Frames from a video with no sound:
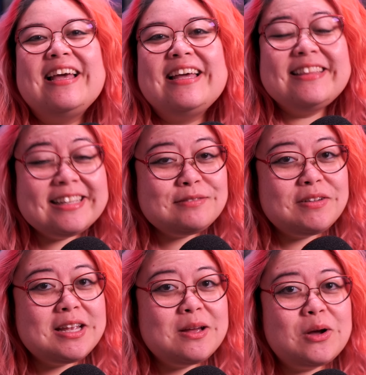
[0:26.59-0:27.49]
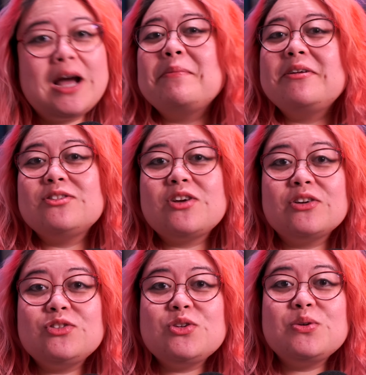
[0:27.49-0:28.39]
In this video, I'm going to
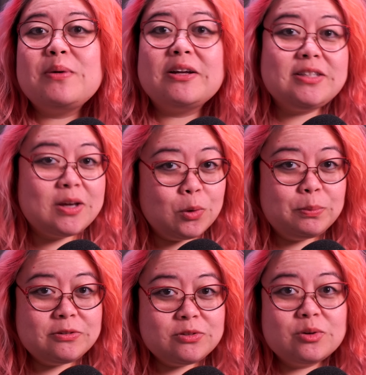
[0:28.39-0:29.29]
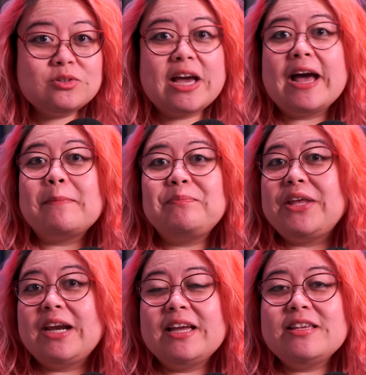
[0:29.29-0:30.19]
talk to you about the open source app
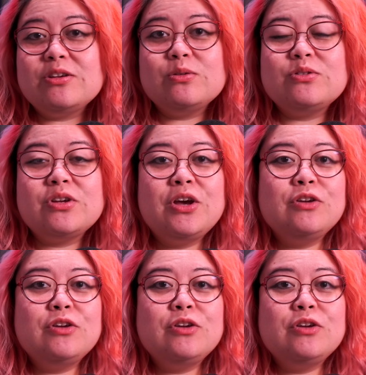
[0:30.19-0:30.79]
that I use